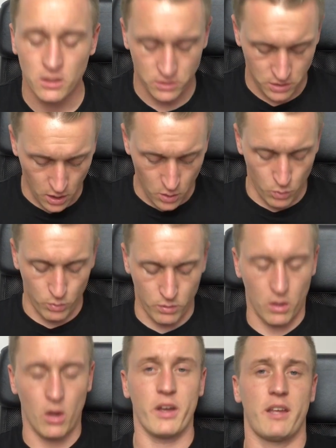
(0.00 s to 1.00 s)
So
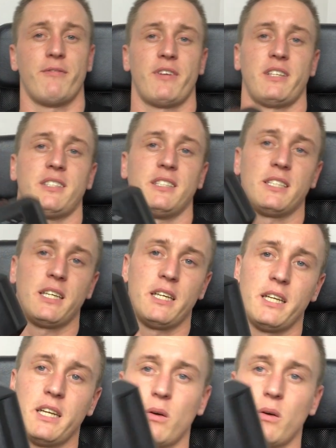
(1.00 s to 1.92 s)
I invested in